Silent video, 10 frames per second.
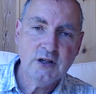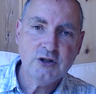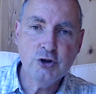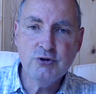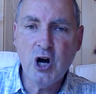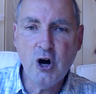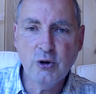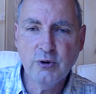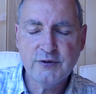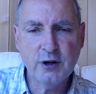you
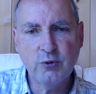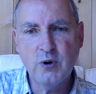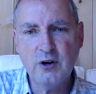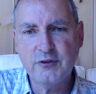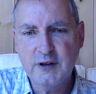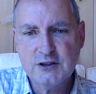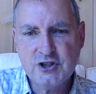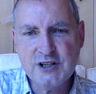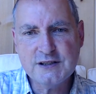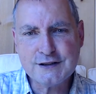know that what
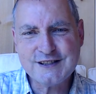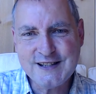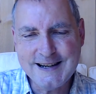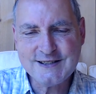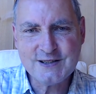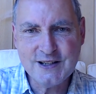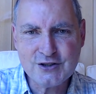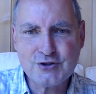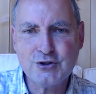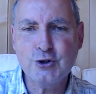Jesus says is
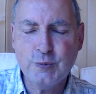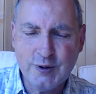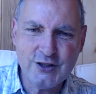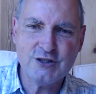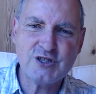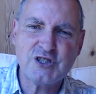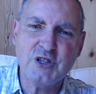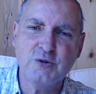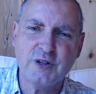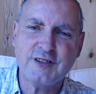true, but you
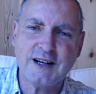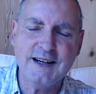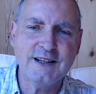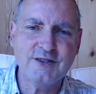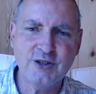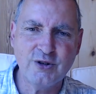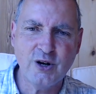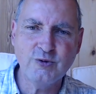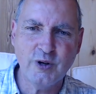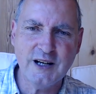still want to cling to your
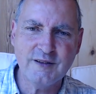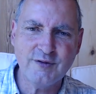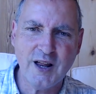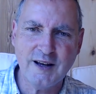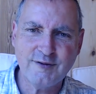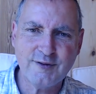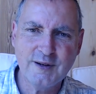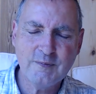own way of life.